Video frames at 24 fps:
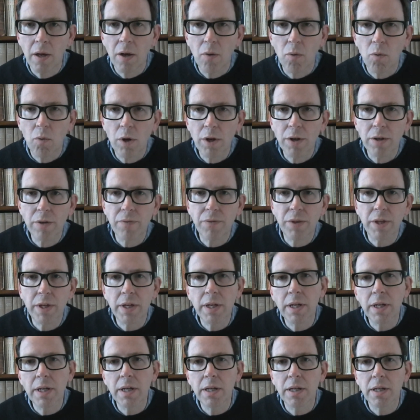One of
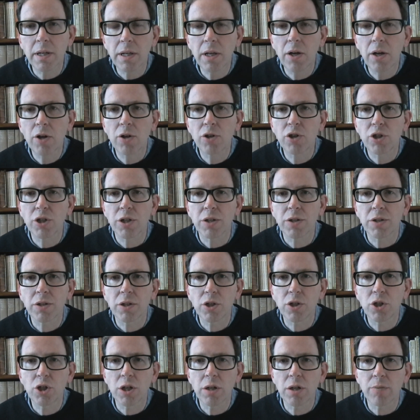the largest
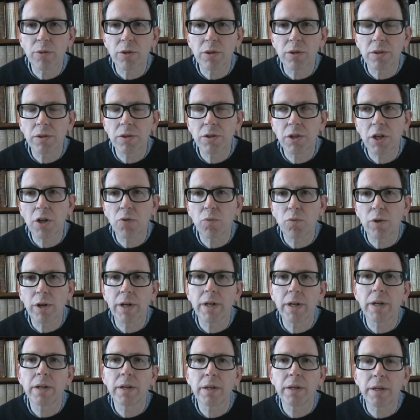German
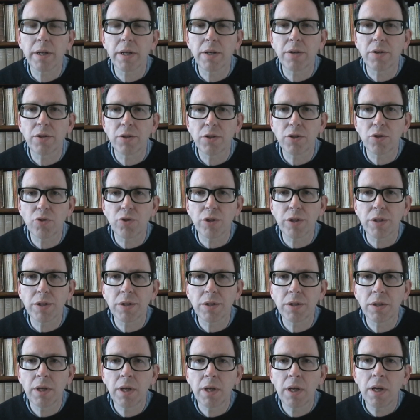stoneware
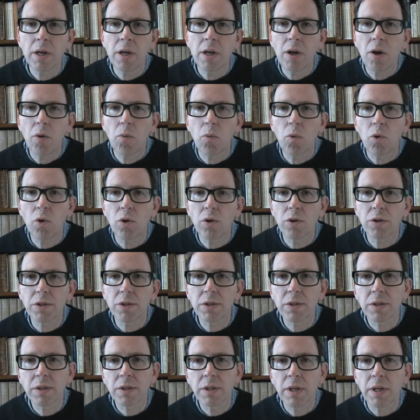industries
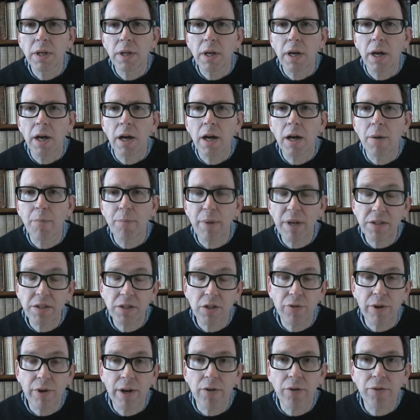was based
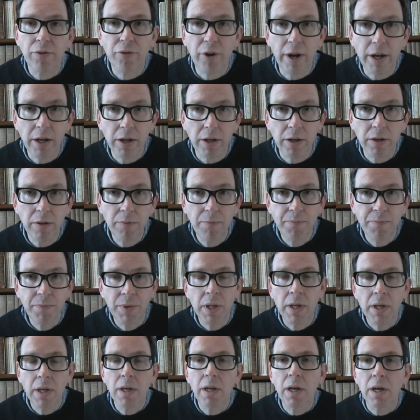around Freken
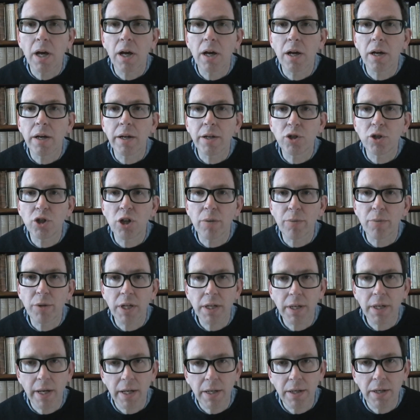in Germany,
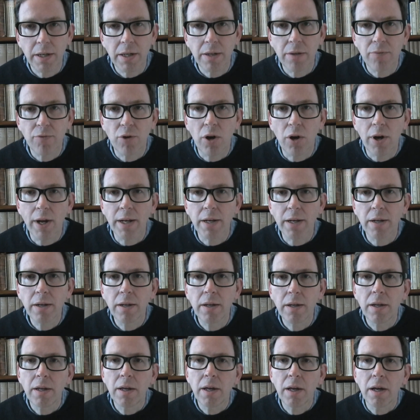again near the Rhine.
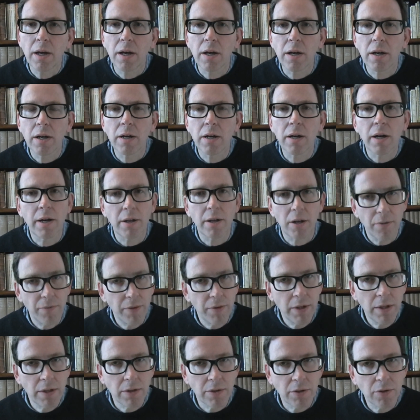And I
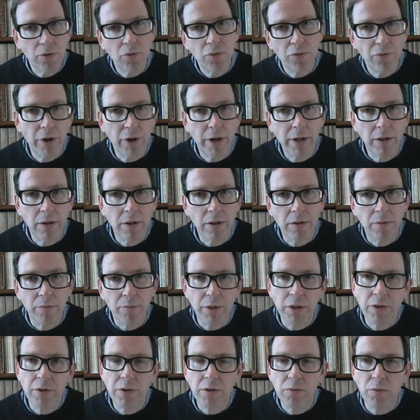think it's called Freken
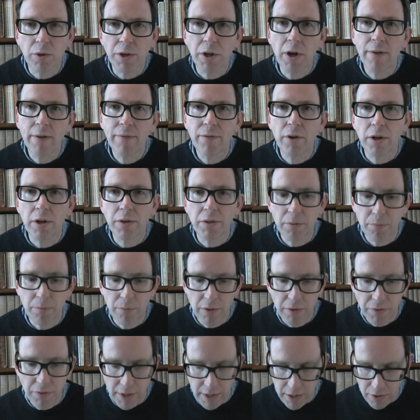because when I find them,
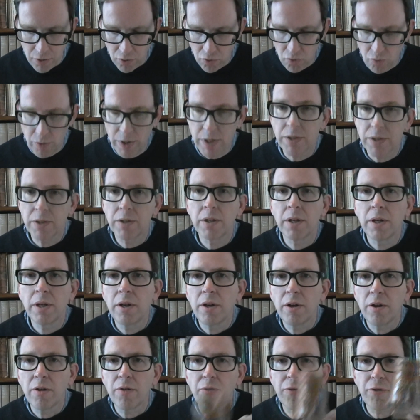they're always
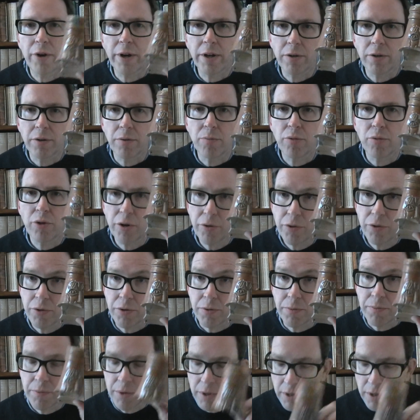Freken broken.